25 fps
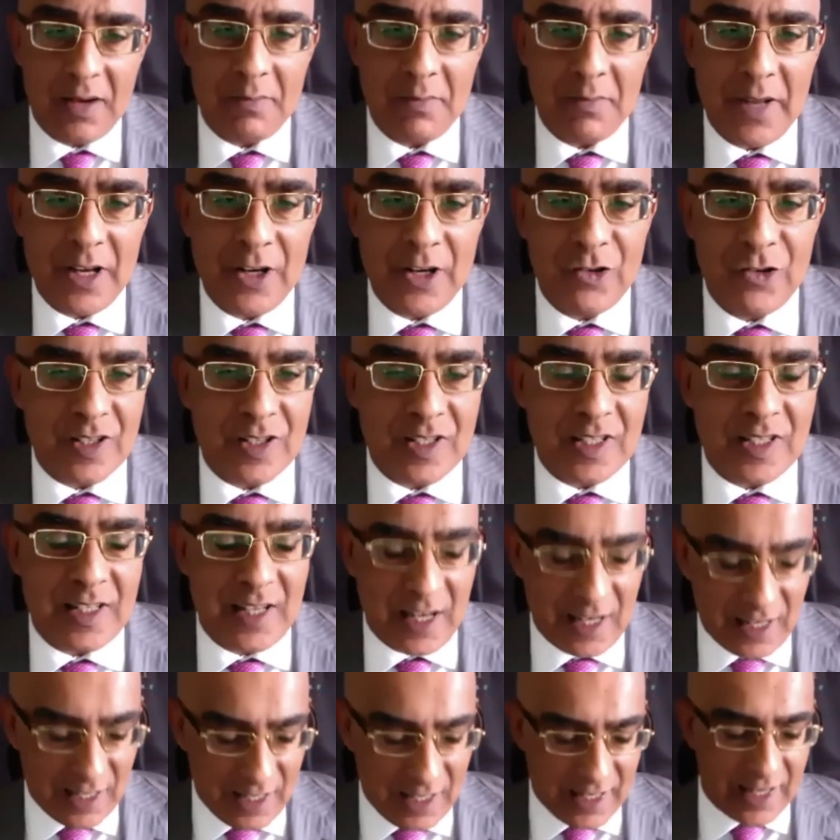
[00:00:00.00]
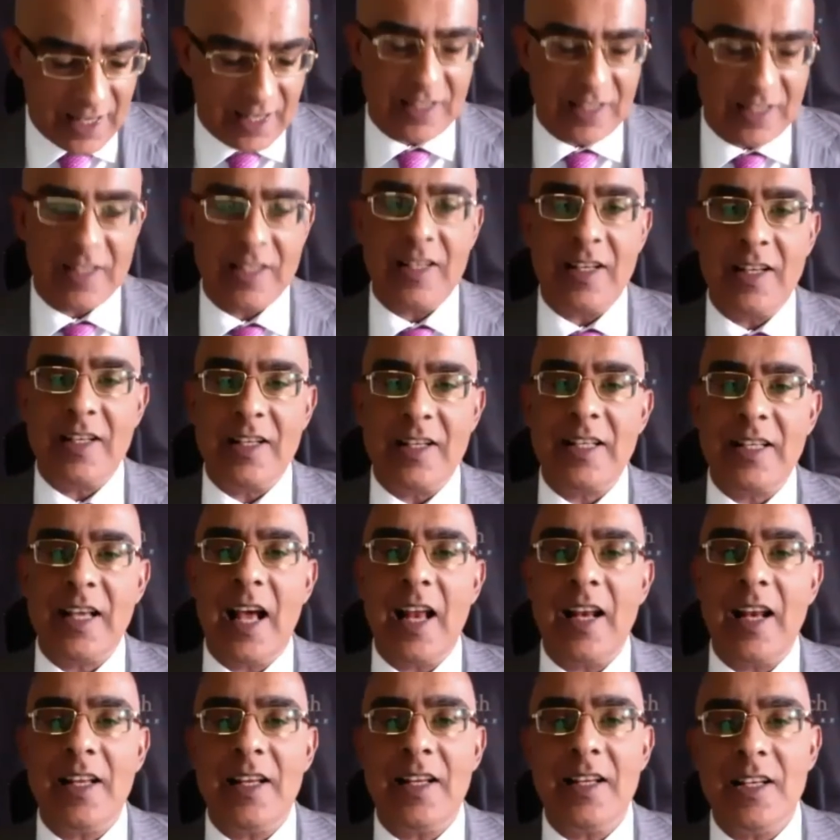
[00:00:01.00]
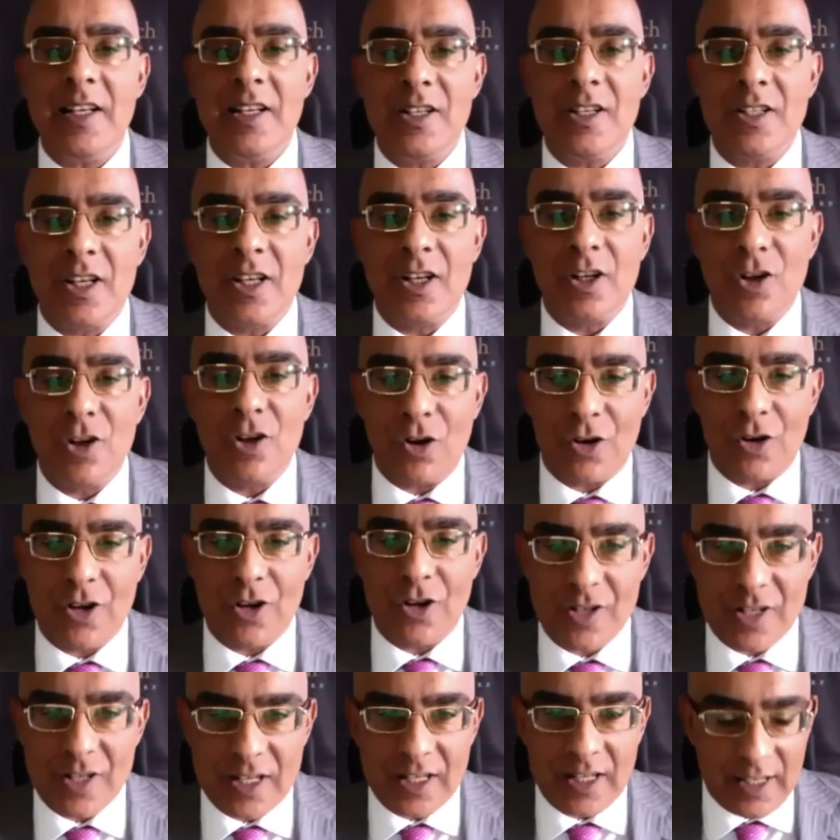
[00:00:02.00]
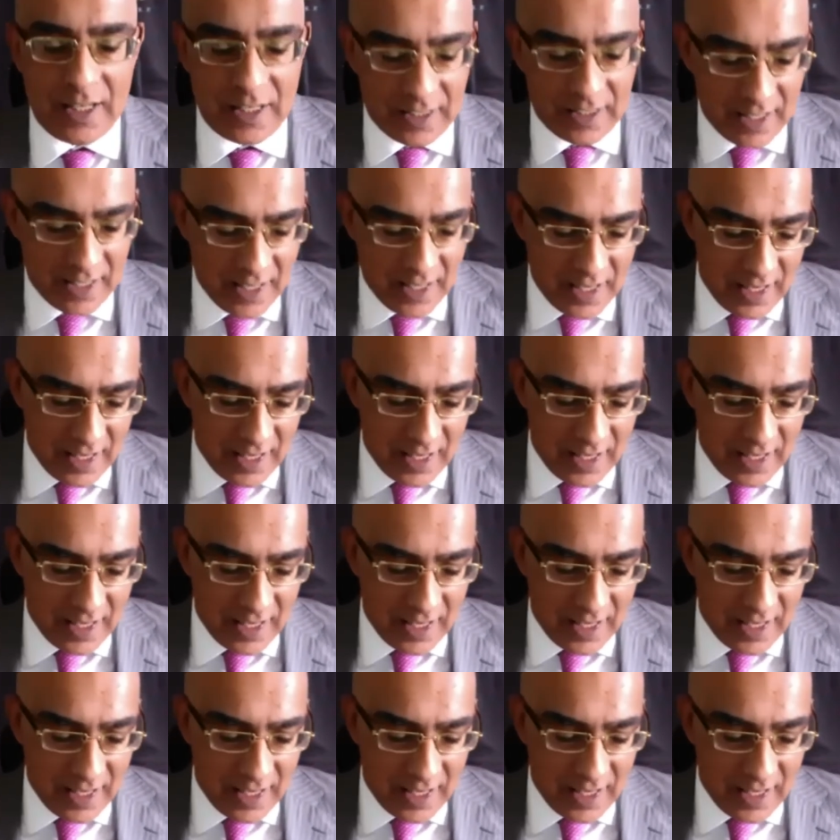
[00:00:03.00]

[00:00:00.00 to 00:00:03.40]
Interestingly, it's an Italian interlocutor,